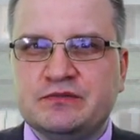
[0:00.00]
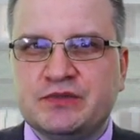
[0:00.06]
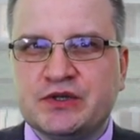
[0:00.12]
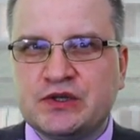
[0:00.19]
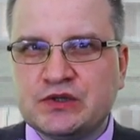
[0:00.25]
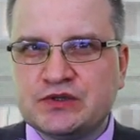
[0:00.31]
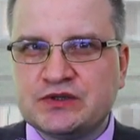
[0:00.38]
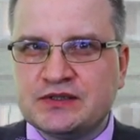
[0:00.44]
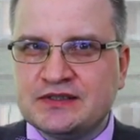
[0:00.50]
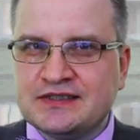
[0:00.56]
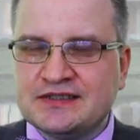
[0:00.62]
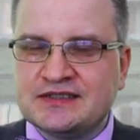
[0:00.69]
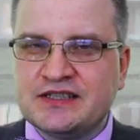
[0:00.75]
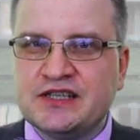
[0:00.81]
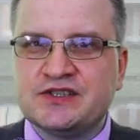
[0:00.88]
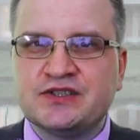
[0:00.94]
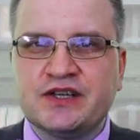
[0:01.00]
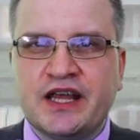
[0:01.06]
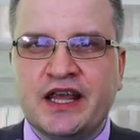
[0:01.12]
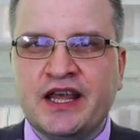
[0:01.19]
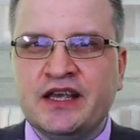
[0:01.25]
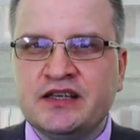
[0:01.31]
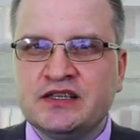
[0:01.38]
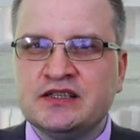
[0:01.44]
because station
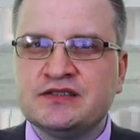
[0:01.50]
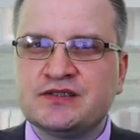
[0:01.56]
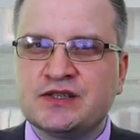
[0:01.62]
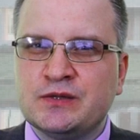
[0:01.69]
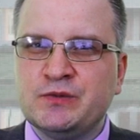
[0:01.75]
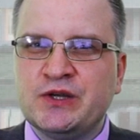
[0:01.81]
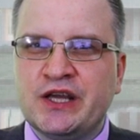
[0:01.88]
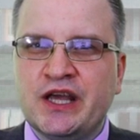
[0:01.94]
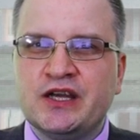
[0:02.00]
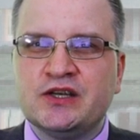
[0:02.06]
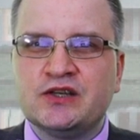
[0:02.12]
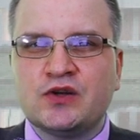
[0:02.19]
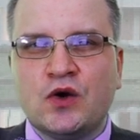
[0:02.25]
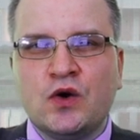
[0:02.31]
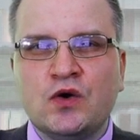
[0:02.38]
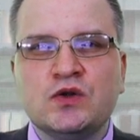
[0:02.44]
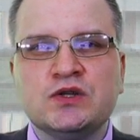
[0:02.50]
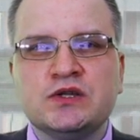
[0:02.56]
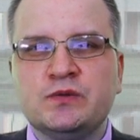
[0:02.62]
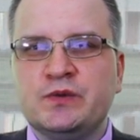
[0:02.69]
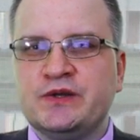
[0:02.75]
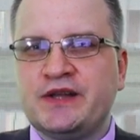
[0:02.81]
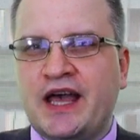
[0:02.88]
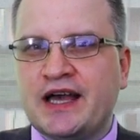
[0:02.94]
A is communicating only
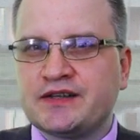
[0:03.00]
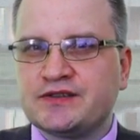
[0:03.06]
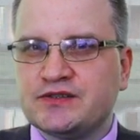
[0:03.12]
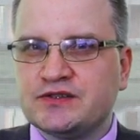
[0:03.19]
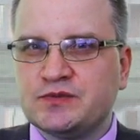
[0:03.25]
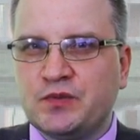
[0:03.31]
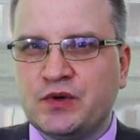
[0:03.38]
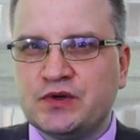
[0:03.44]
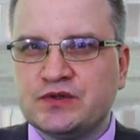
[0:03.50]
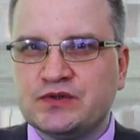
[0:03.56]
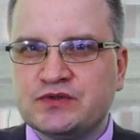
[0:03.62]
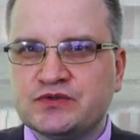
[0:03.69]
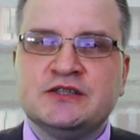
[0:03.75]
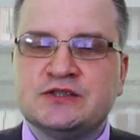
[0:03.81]
with access point.